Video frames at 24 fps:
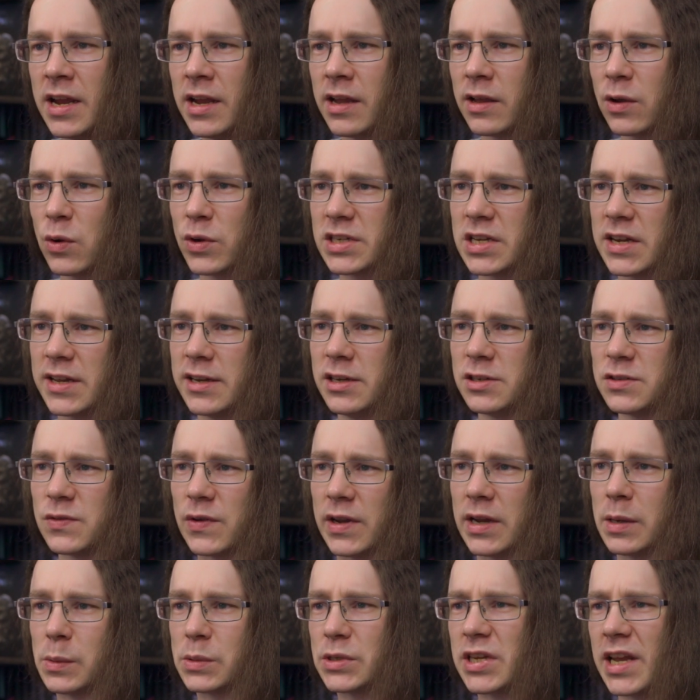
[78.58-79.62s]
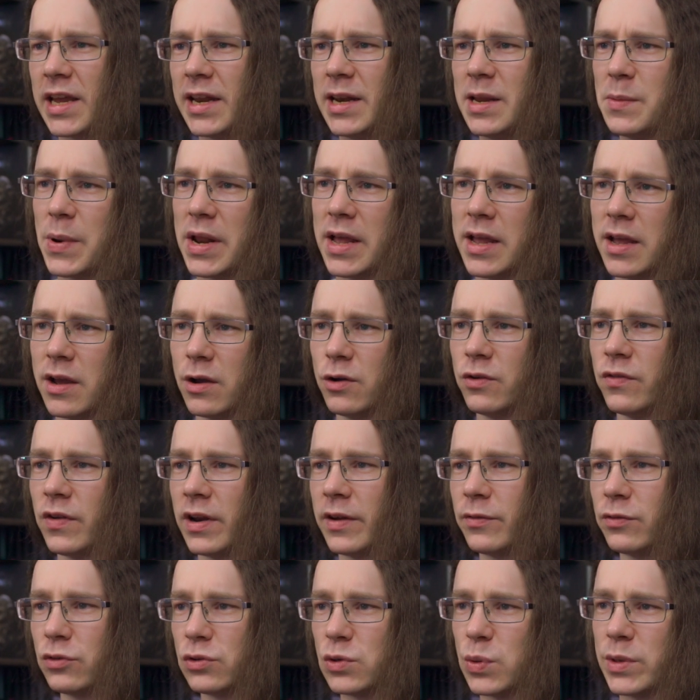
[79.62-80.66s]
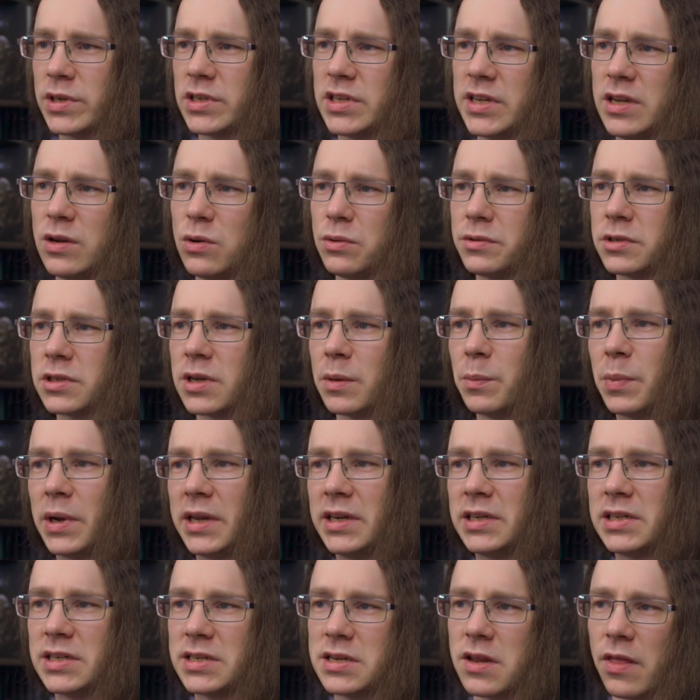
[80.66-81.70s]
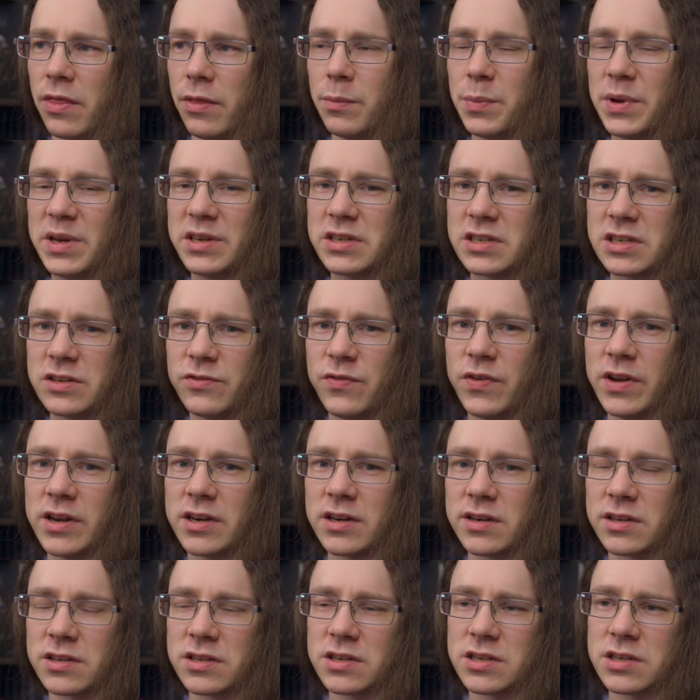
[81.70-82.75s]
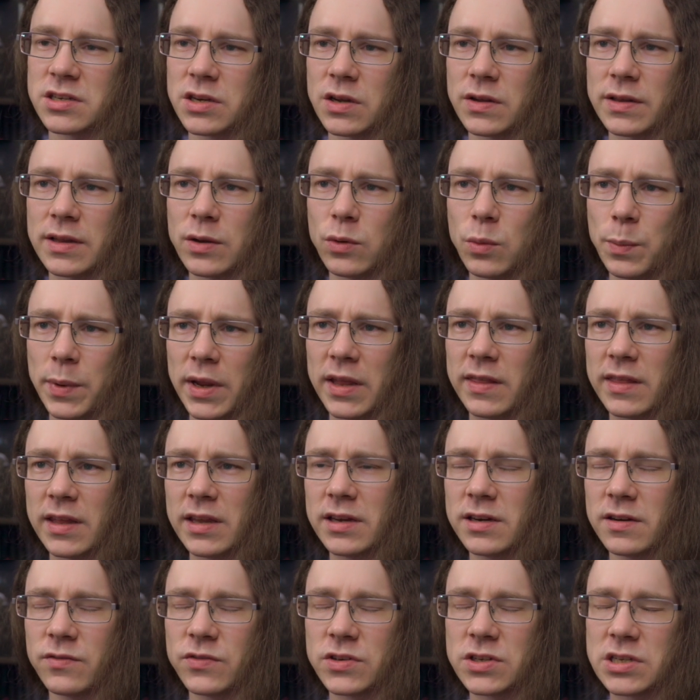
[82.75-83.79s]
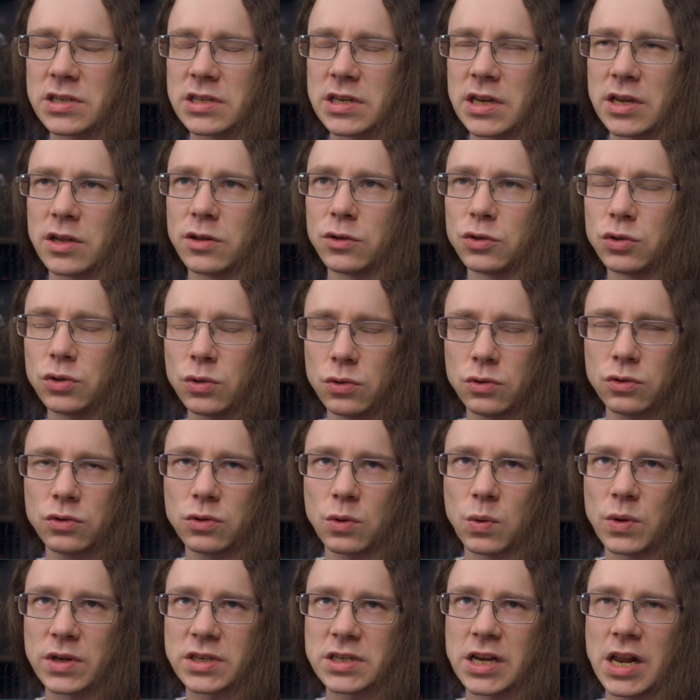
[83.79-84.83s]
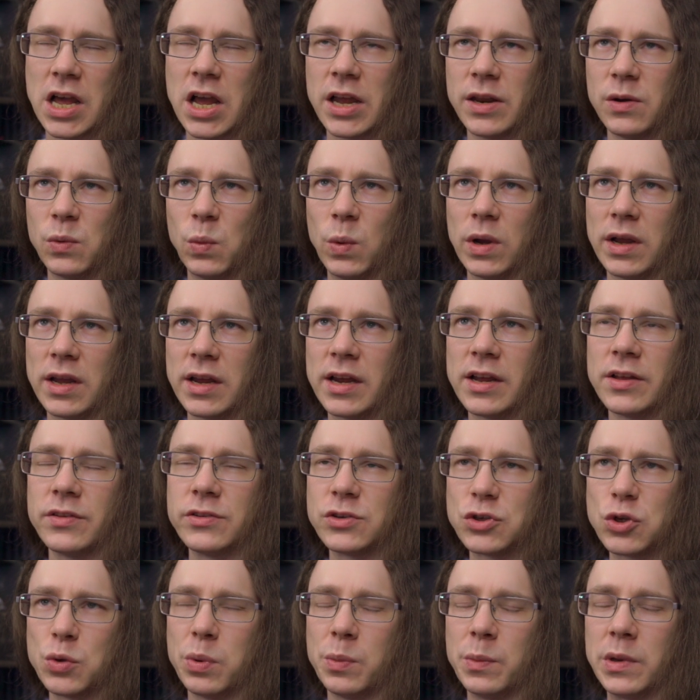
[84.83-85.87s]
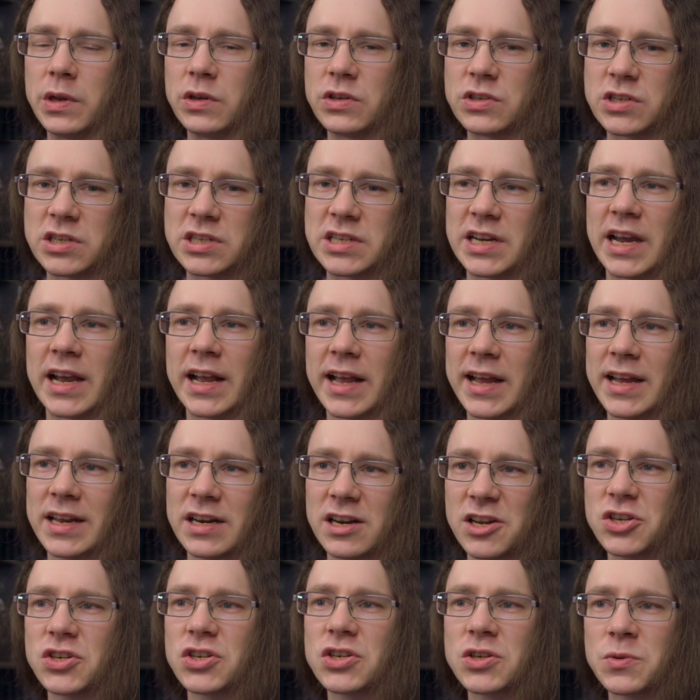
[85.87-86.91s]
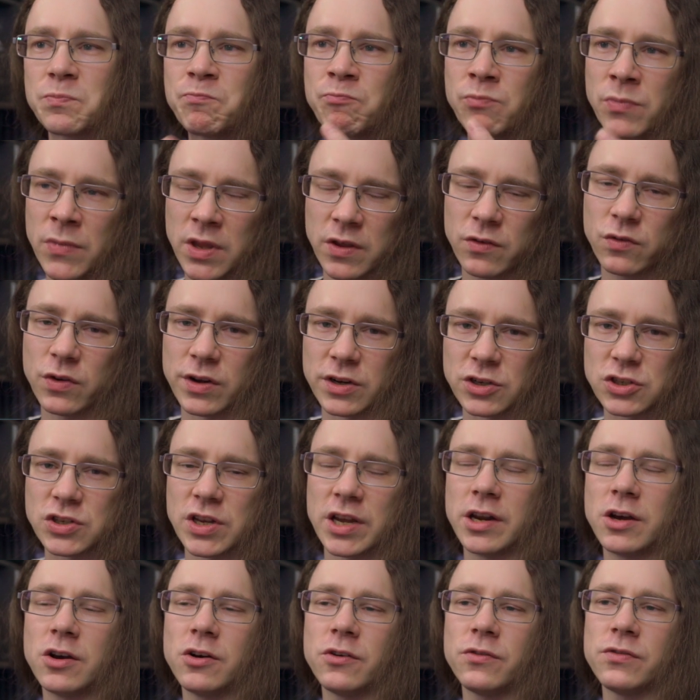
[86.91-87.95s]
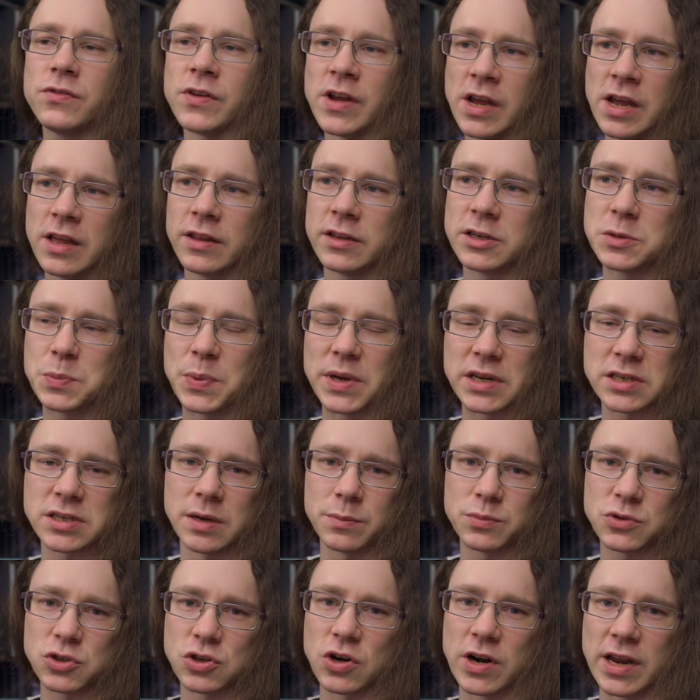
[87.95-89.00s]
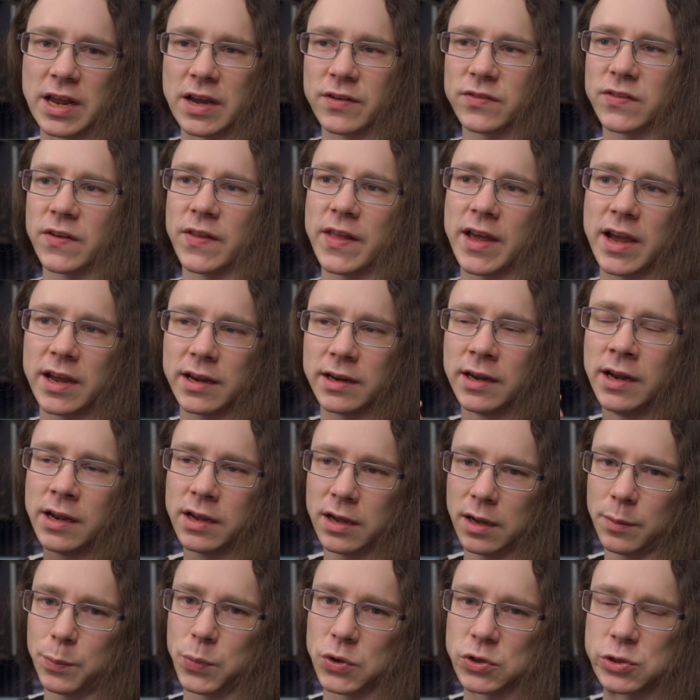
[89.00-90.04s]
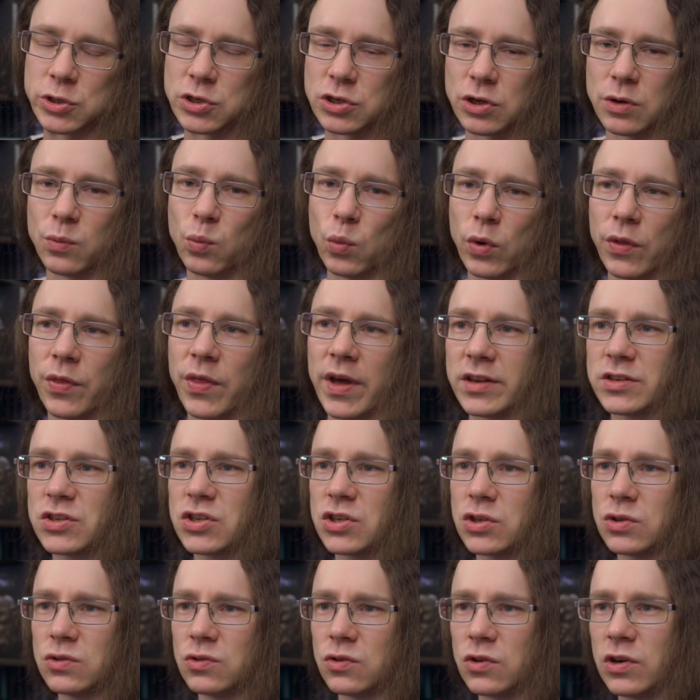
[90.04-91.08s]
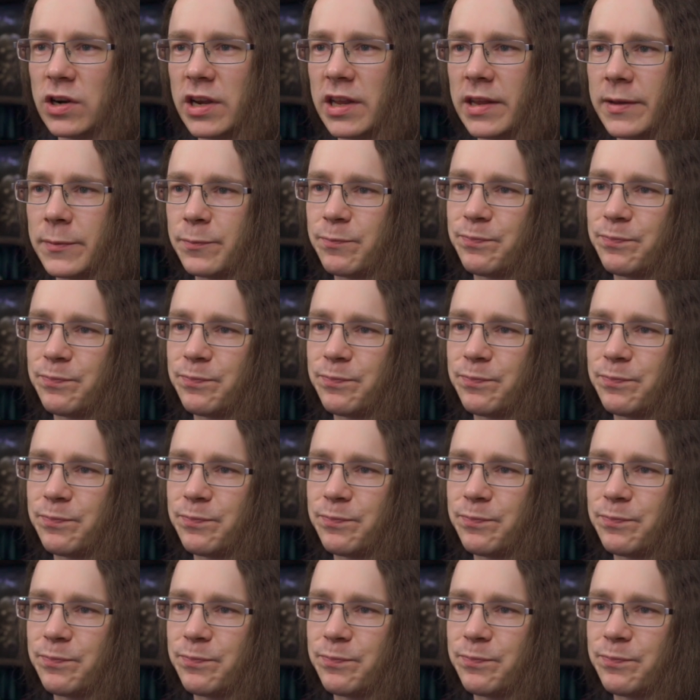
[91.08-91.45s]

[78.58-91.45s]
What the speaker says: Questline is available to any player over level 20 who has completed the best defense. So that would be the end of the Steel Dawn questline where the super mutants attack Atlas. Finish that off. This picks up straight after that and pushes on with that story.